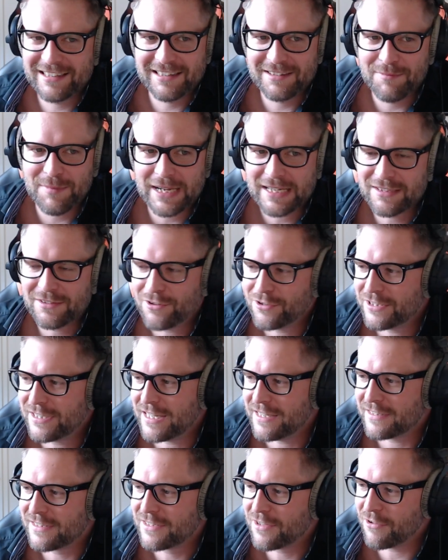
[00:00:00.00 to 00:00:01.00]
Makes no
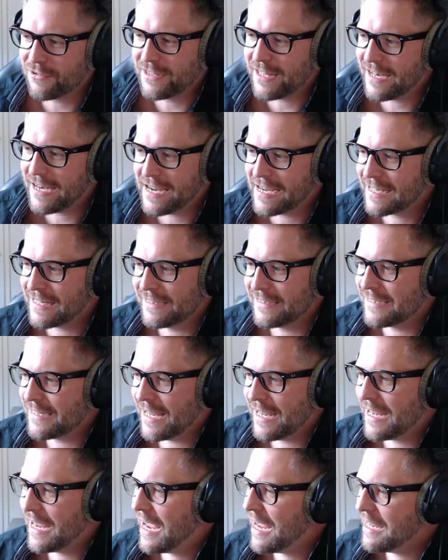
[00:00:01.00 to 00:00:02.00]
sense. So that I can
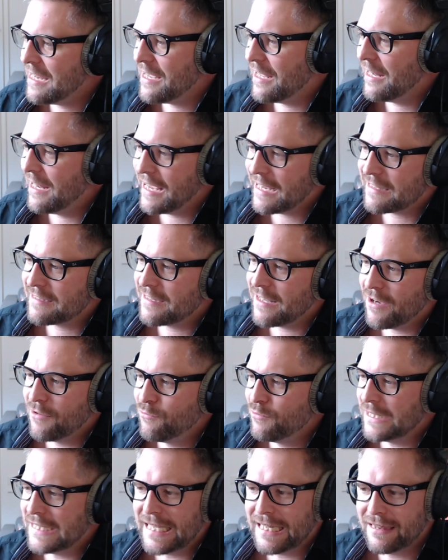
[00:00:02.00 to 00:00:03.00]
say, hey, Alexa,
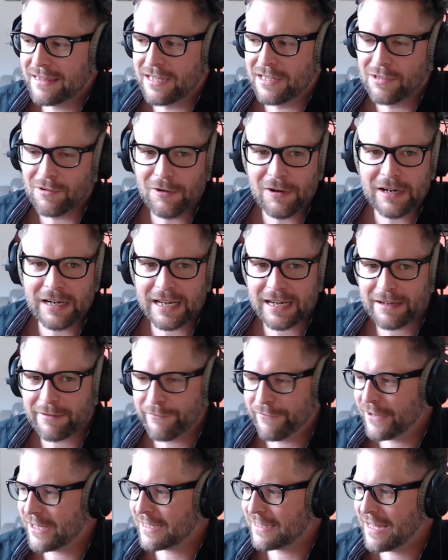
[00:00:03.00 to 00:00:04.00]
who's at the door? Like,
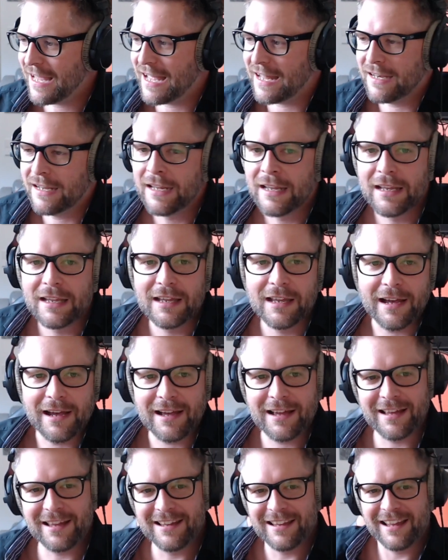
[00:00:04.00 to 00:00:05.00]
fuck that.
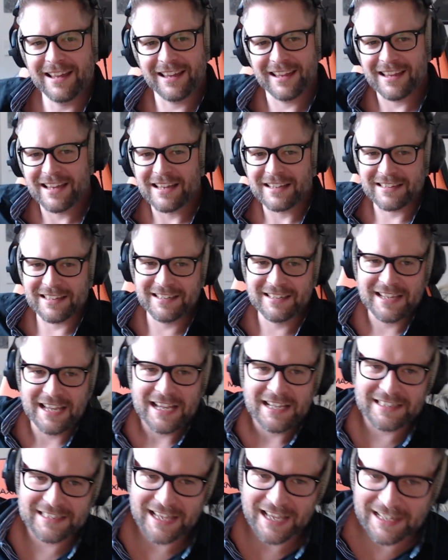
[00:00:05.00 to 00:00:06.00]

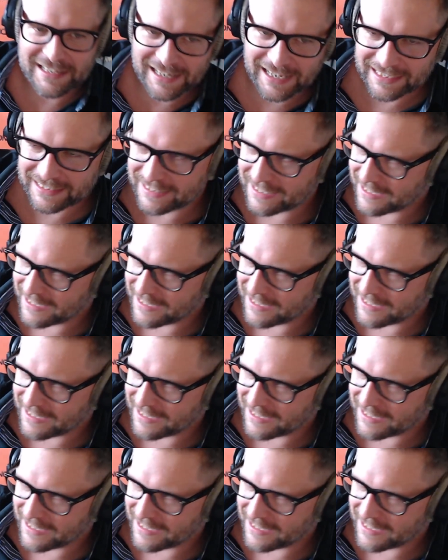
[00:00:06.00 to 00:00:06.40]
Is that like